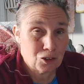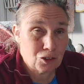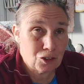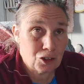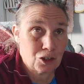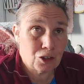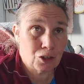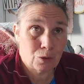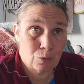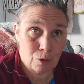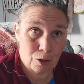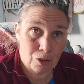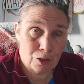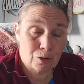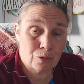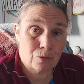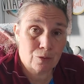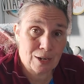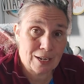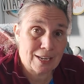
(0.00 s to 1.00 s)
2 or
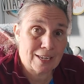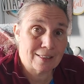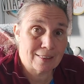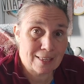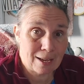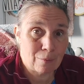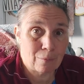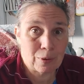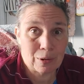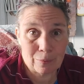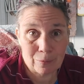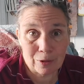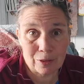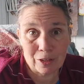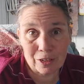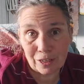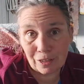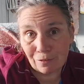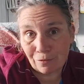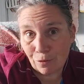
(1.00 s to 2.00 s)
3 that we were
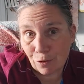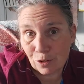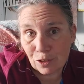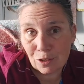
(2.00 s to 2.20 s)
looking for.